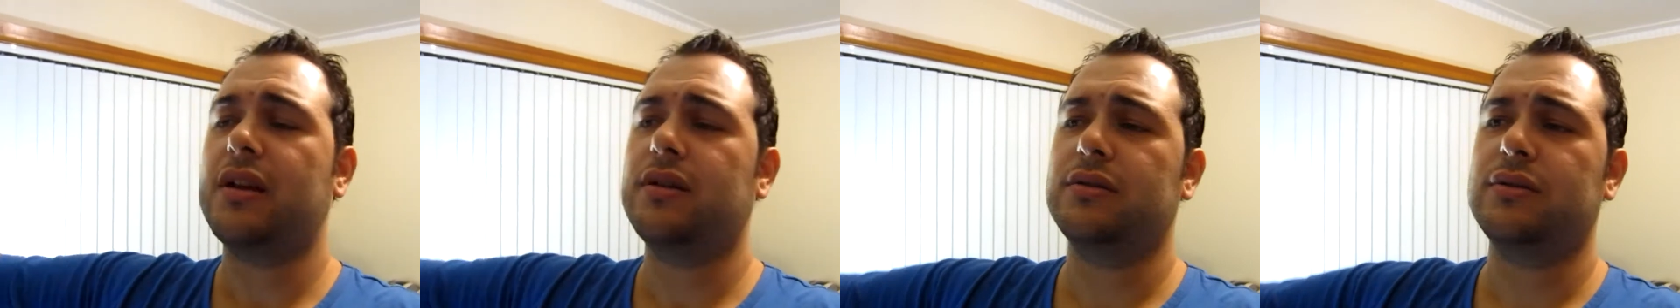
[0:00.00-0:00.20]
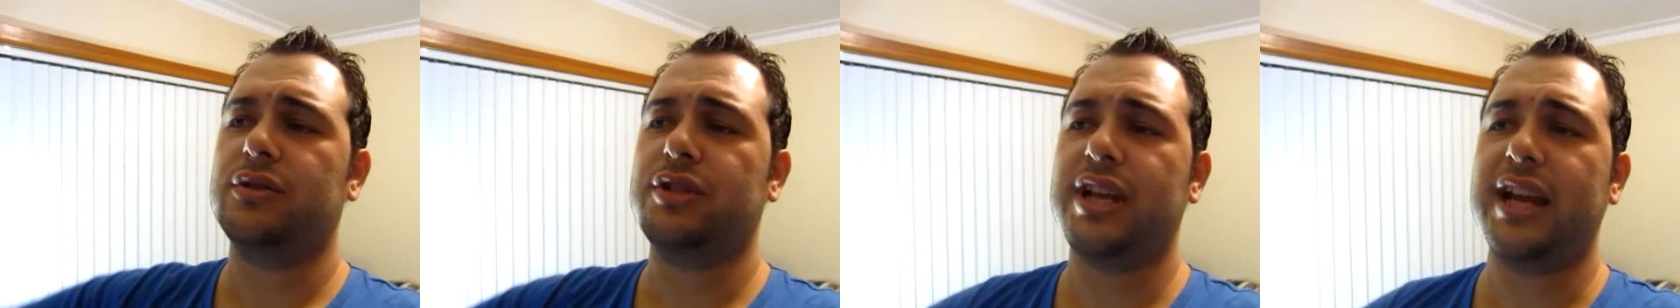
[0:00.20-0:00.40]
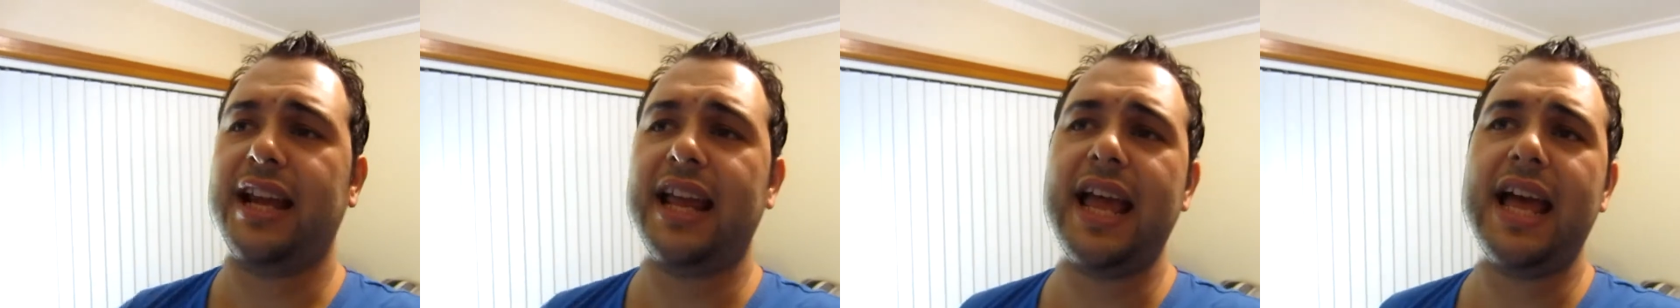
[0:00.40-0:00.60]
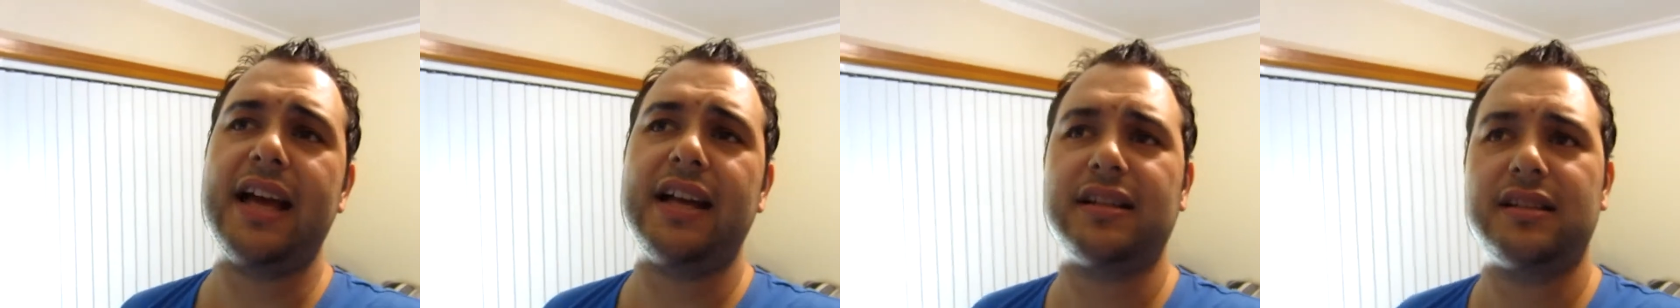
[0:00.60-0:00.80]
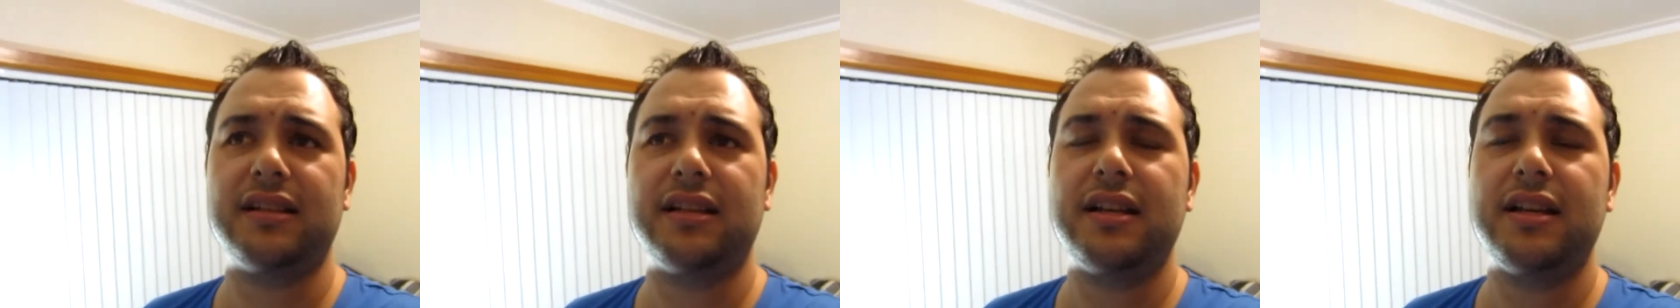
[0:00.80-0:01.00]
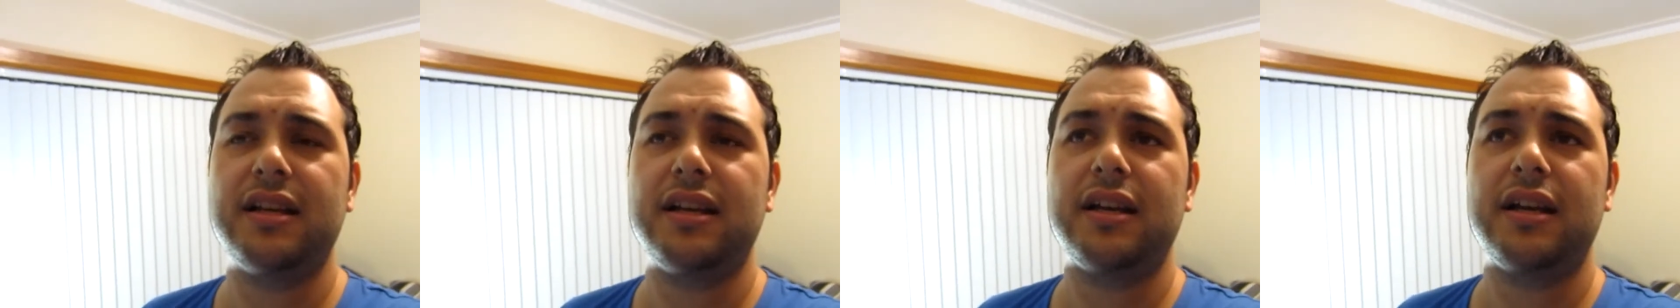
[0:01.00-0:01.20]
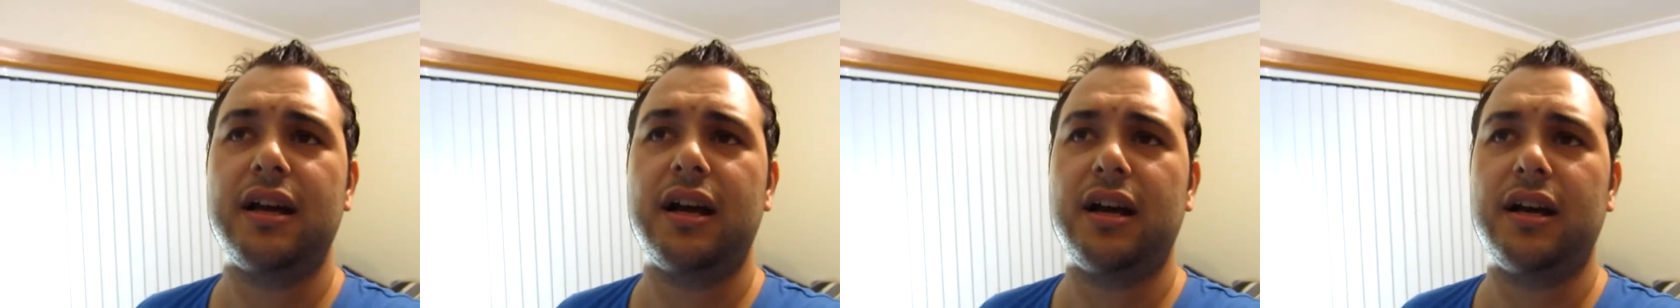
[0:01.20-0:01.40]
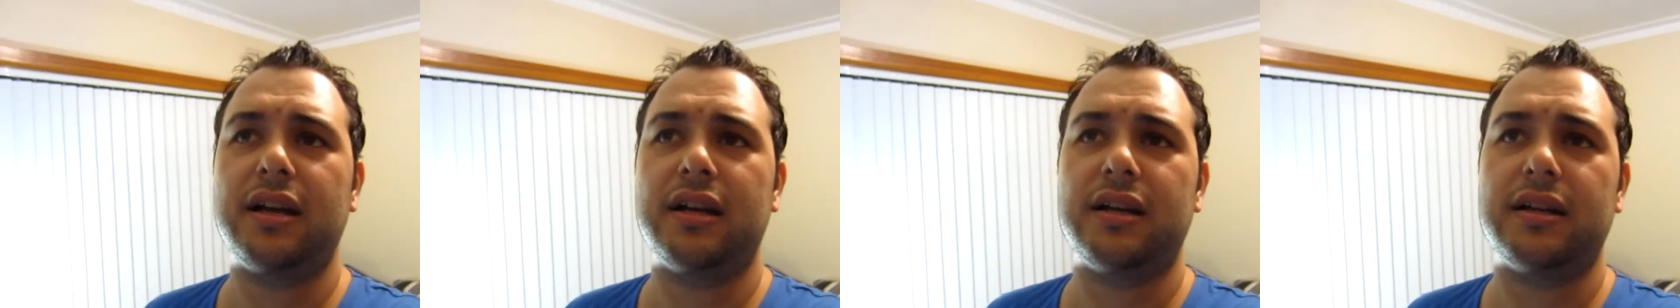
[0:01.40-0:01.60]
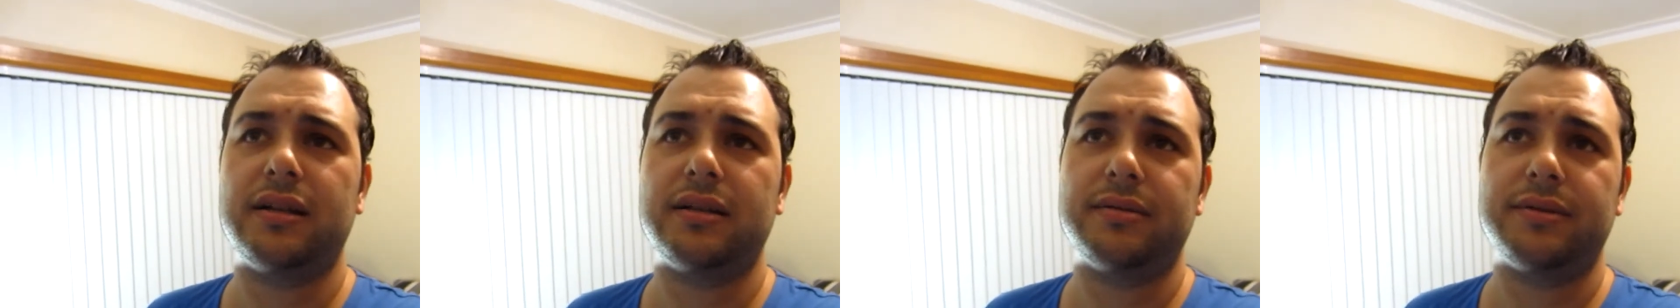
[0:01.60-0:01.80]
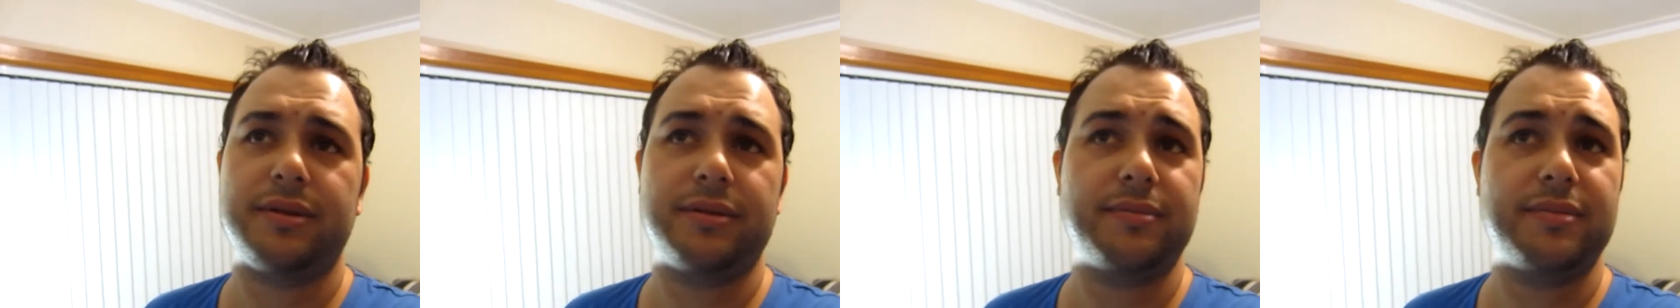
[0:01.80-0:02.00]
We'll check out
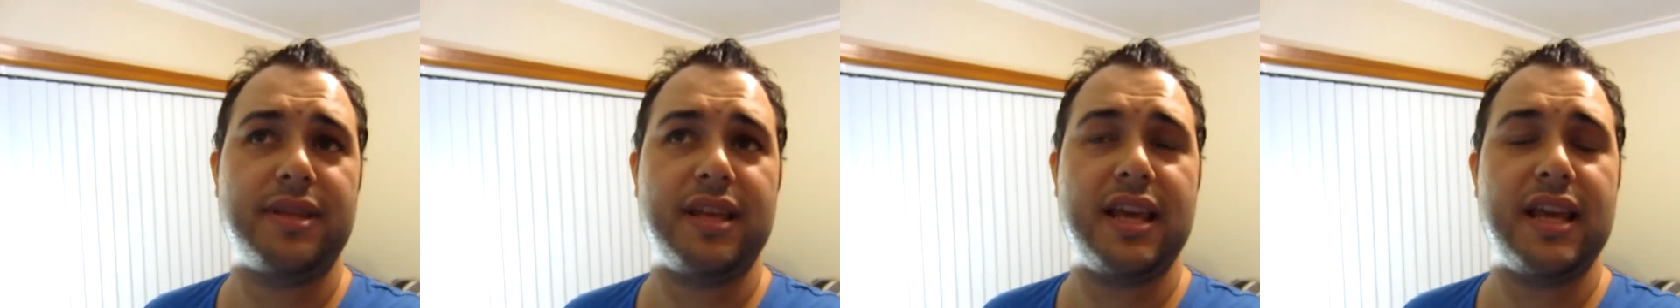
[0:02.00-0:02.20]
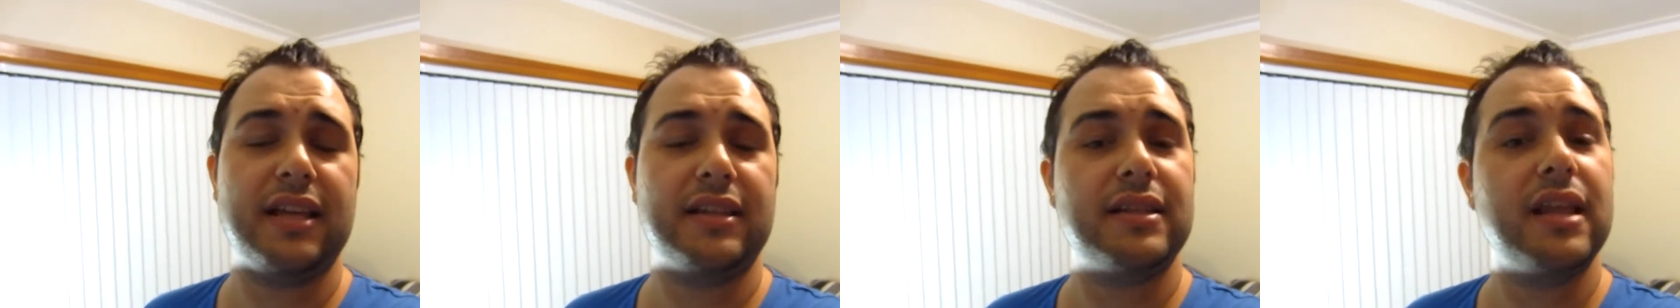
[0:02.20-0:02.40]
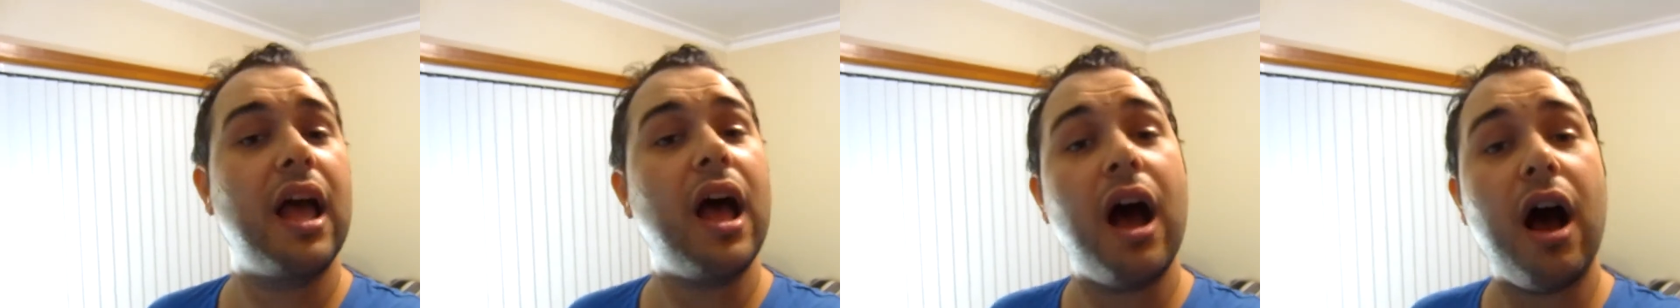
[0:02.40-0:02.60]
some things.